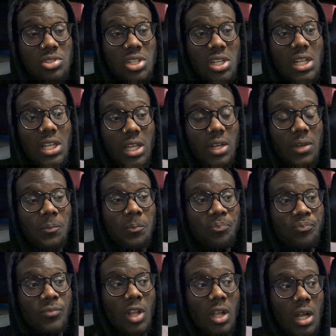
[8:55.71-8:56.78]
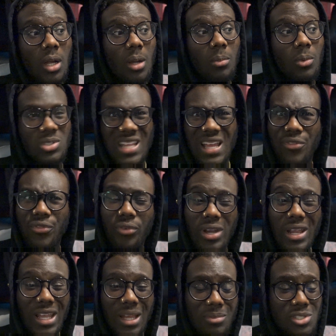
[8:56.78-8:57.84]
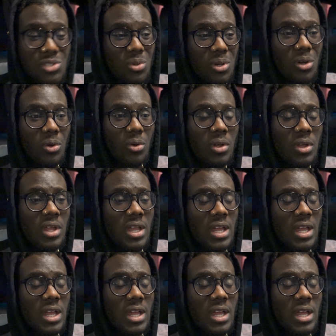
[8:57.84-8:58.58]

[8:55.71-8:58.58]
chilling, it was like 3 AM as well.